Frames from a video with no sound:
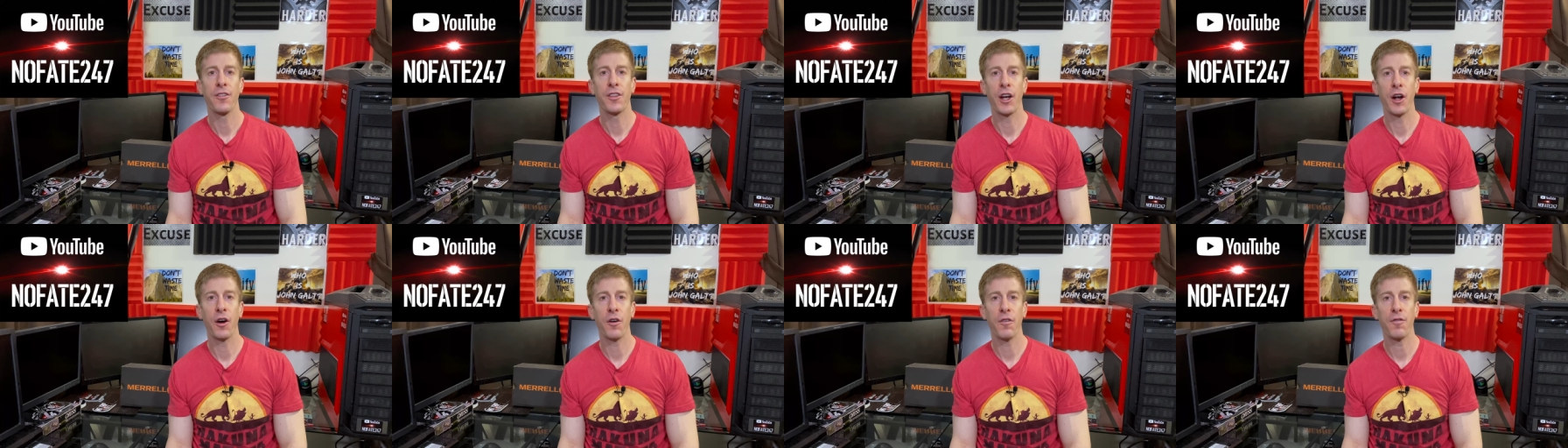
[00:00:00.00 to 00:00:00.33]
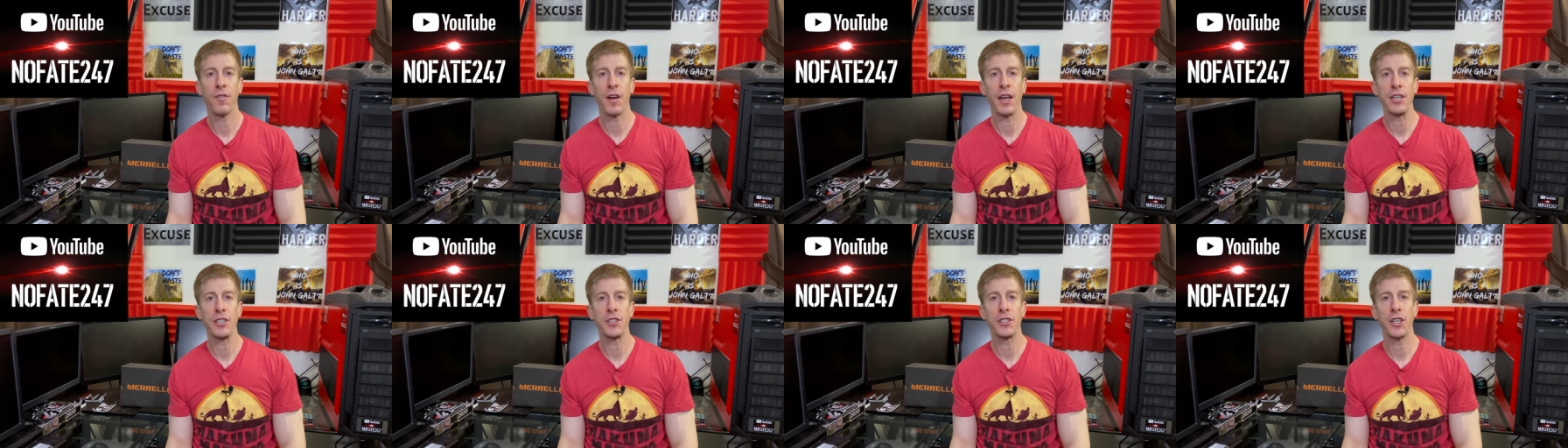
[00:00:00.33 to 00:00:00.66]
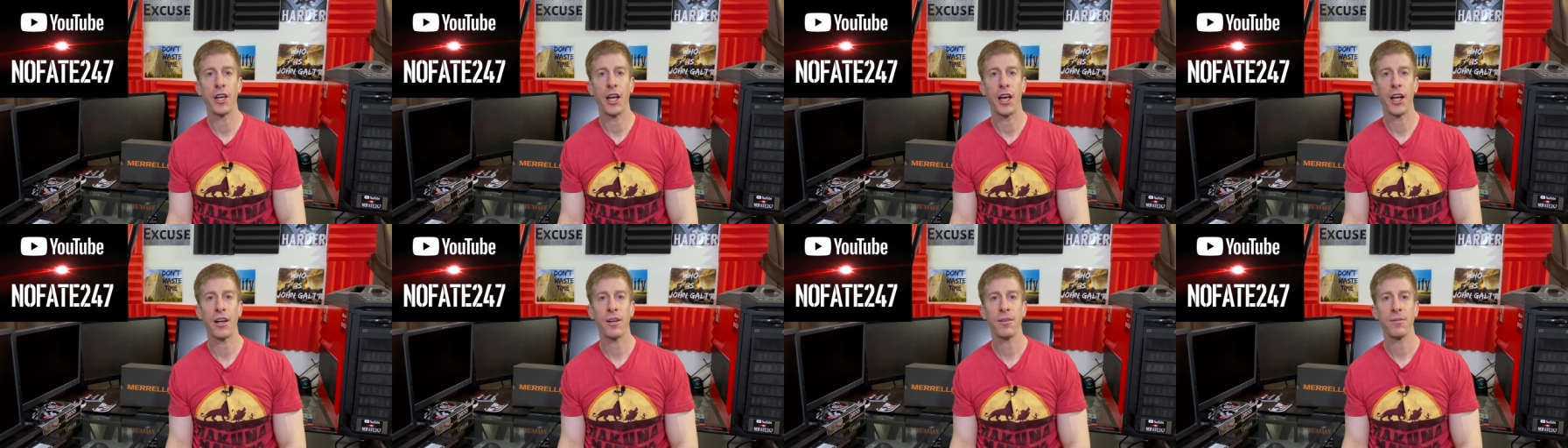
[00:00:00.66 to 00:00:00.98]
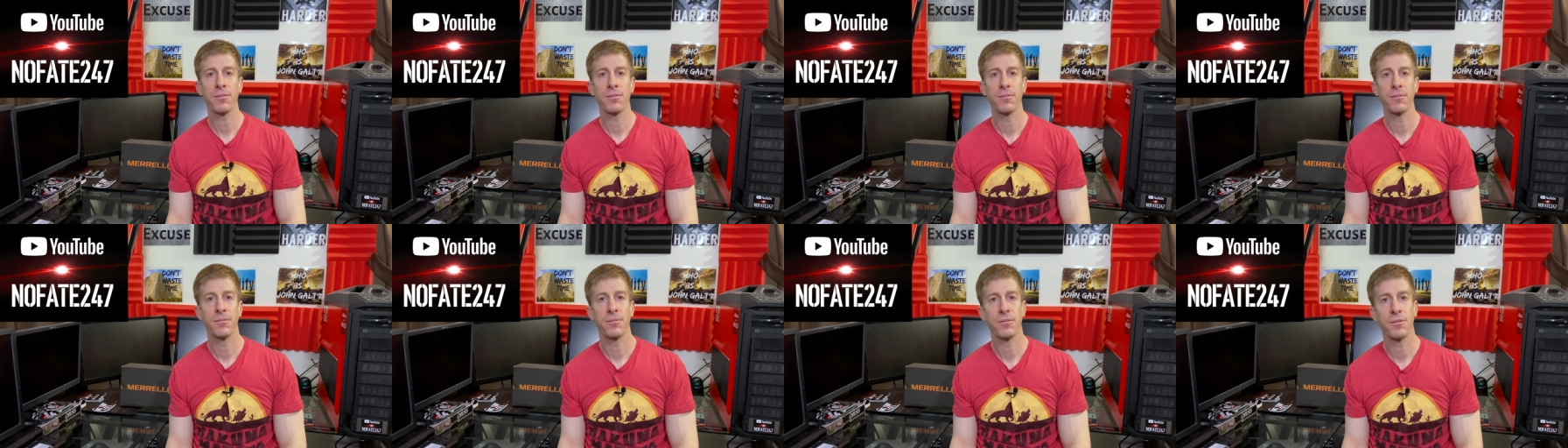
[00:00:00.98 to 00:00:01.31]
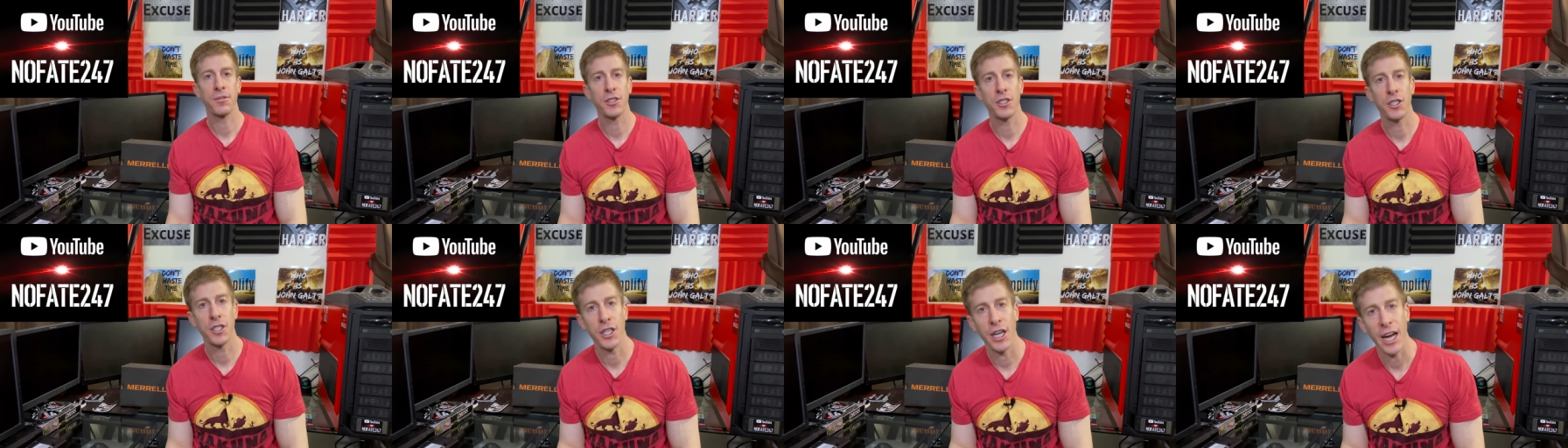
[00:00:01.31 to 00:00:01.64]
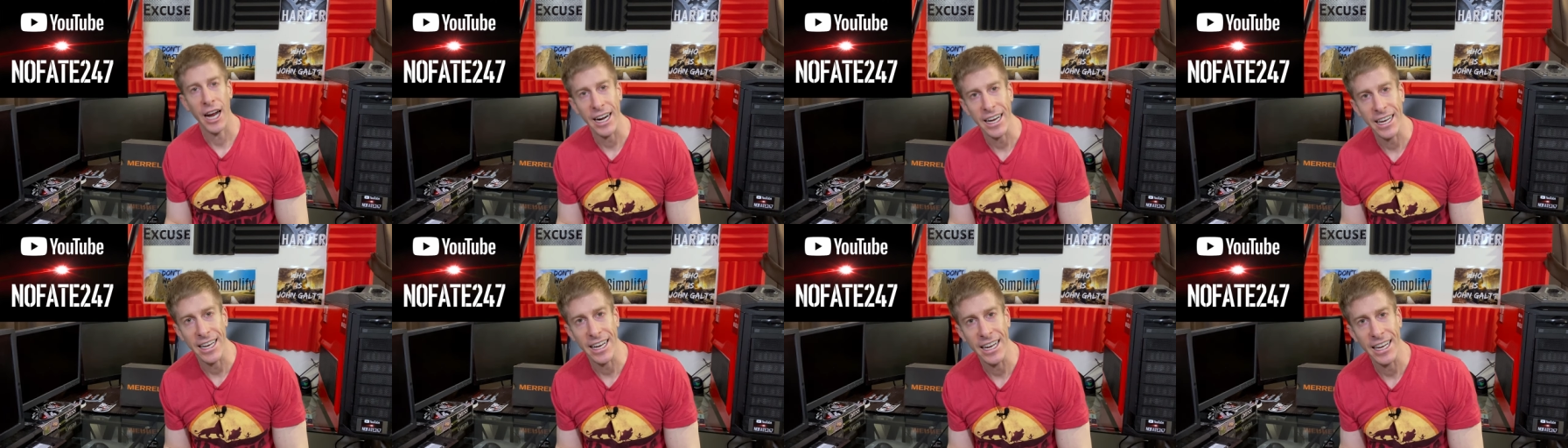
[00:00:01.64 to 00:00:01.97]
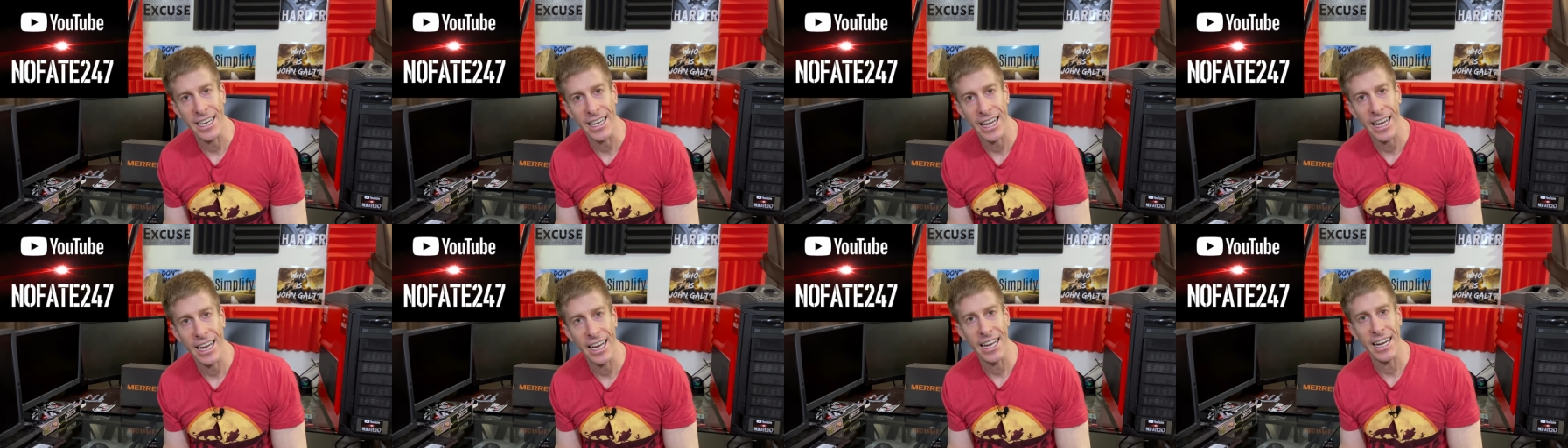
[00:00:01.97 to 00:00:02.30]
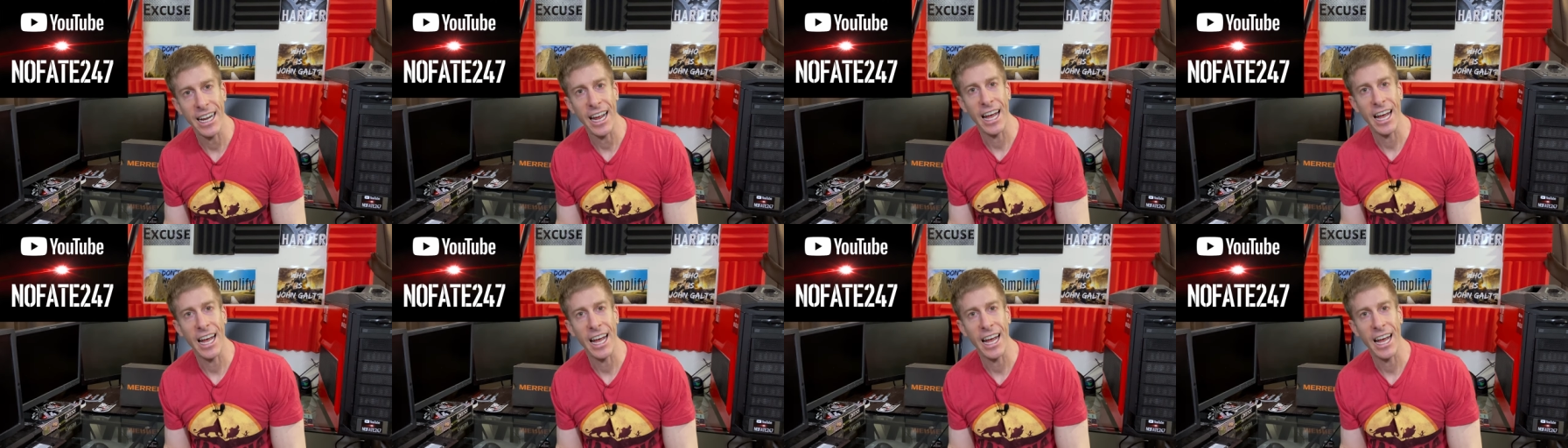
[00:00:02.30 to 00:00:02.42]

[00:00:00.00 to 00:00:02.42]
The No Fate channel checking in,